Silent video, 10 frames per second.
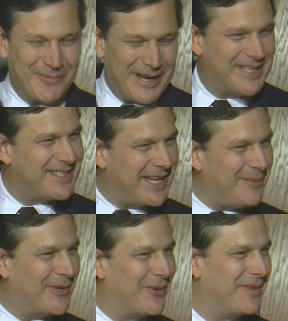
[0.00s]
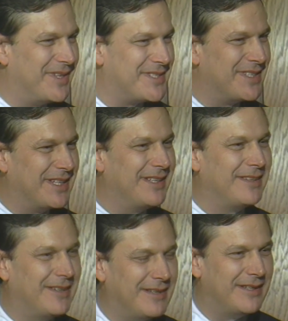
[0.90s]
everybody's scapegoat in this
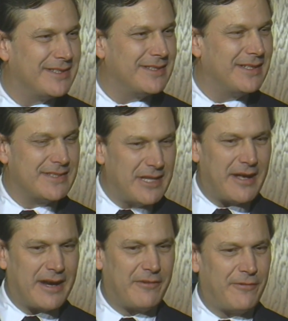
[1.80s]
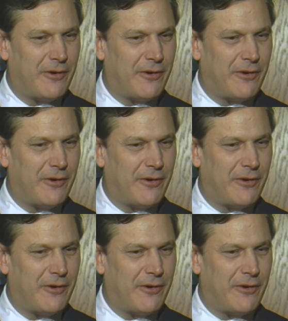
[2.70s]
thing. Uh, it's, it's not our